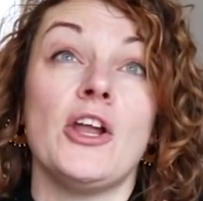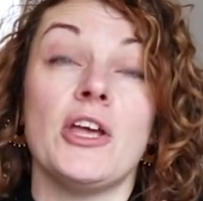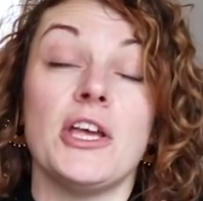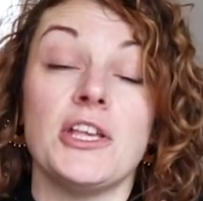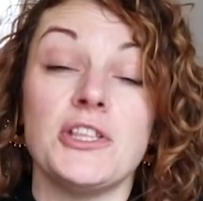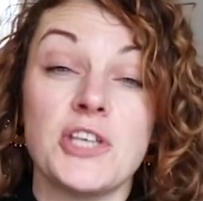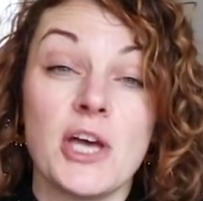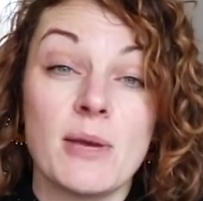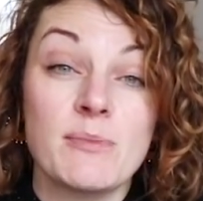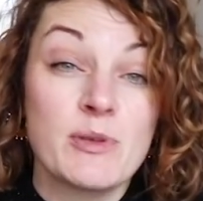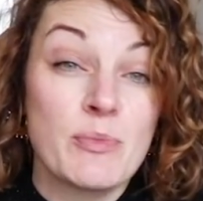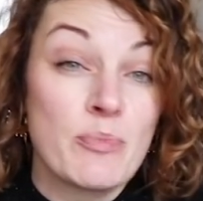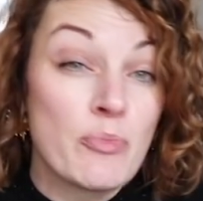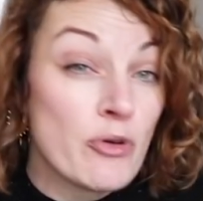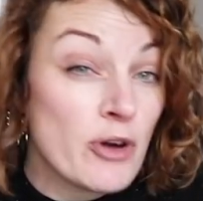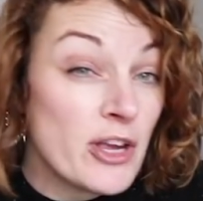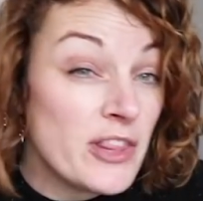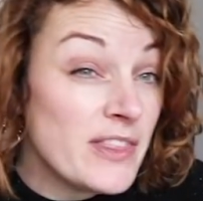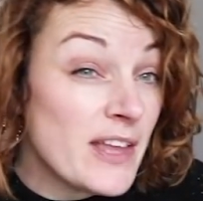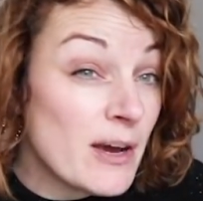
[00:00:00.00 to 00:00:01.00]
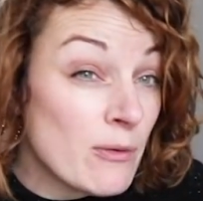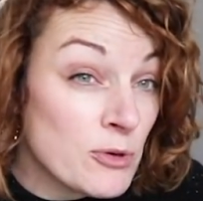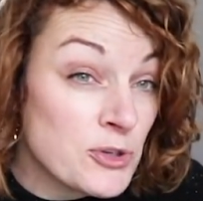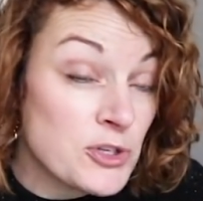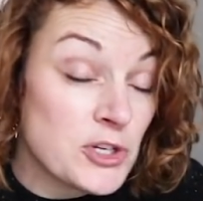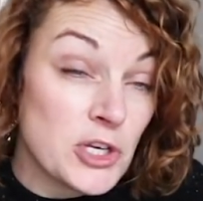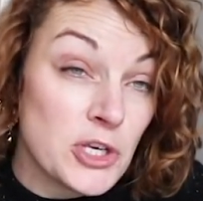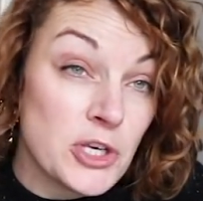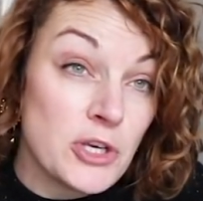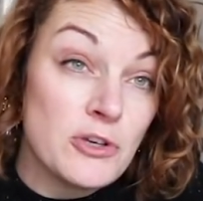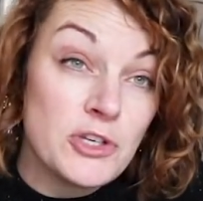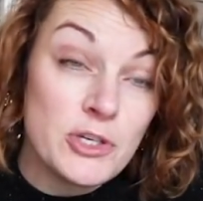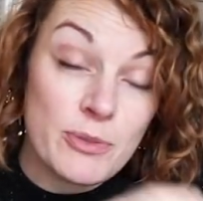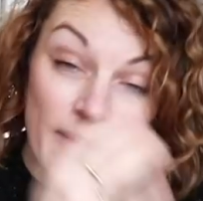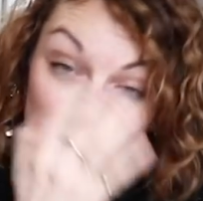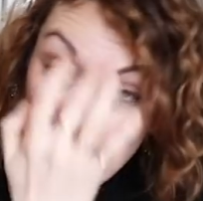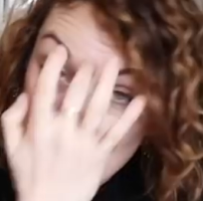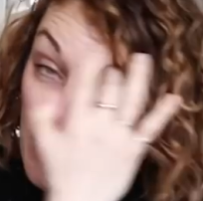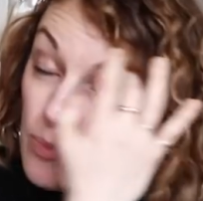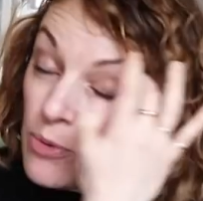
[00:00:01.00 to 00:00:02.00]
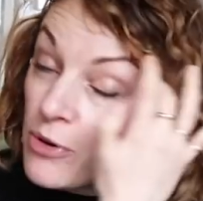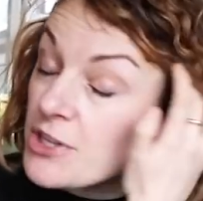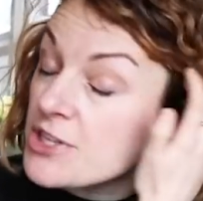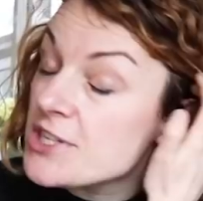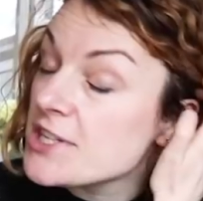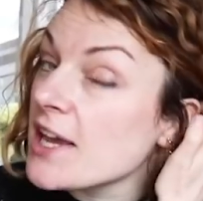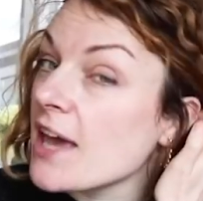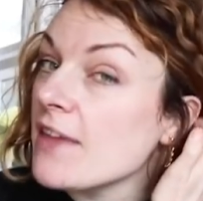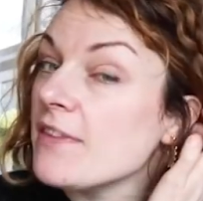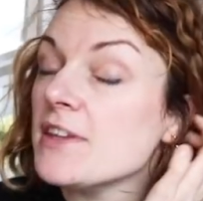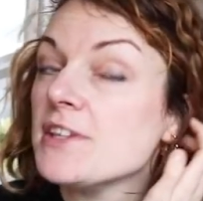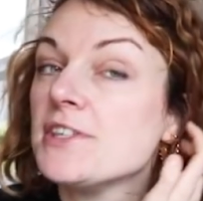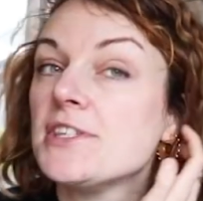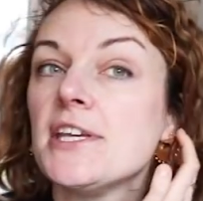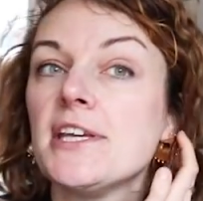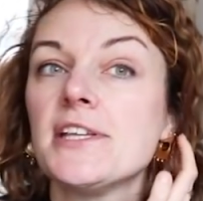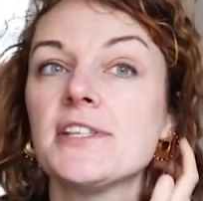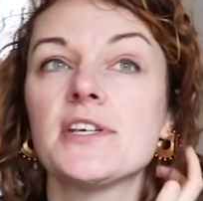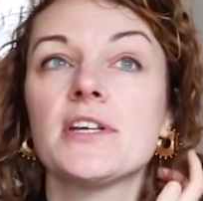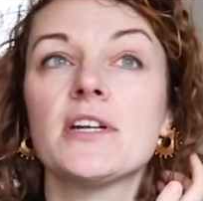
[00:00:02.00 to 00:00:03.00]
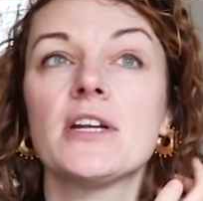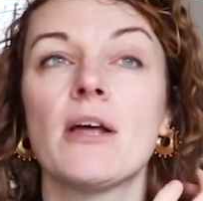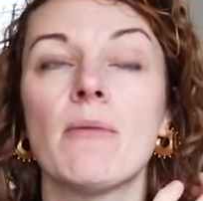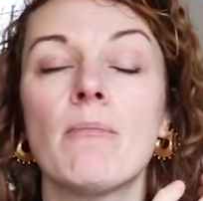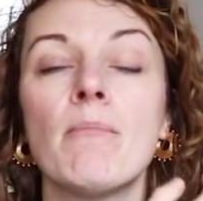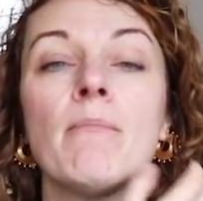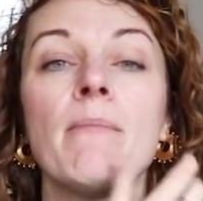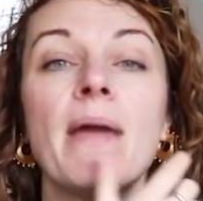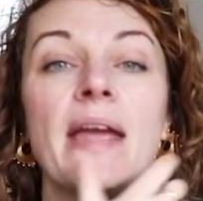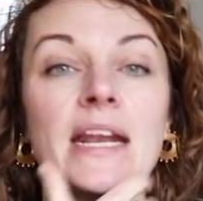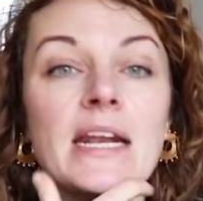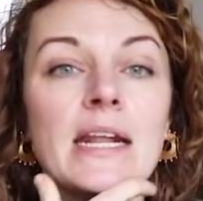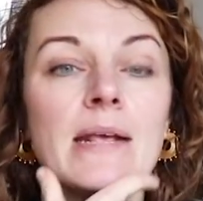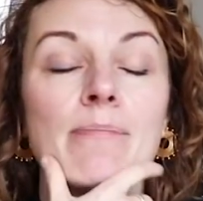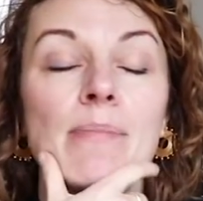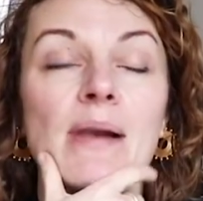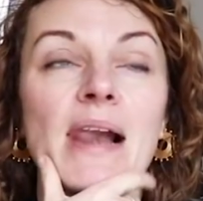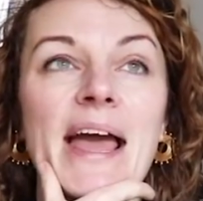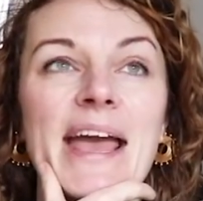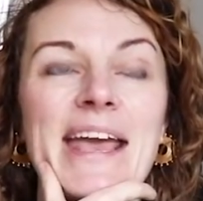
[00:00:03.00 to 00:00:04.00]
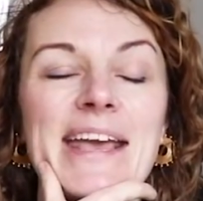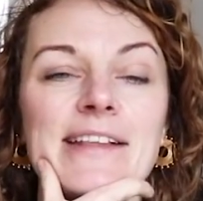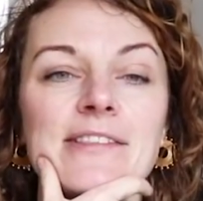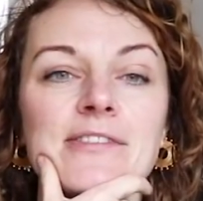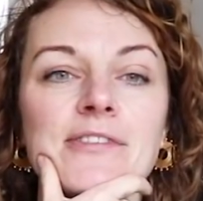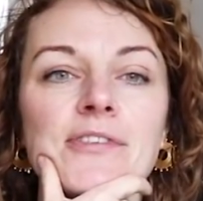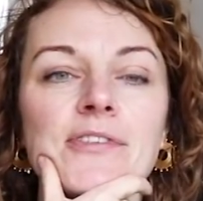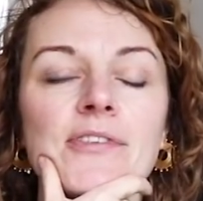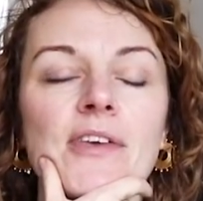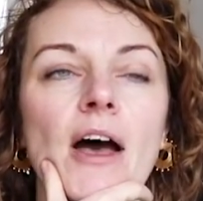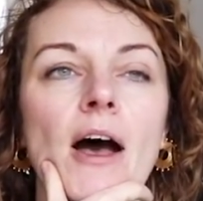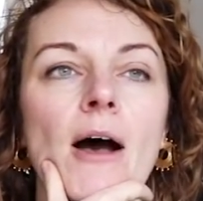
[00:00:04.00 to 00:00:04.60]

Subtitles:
In terms of print, there wasn't a huge amount of print again this season, mainly plains.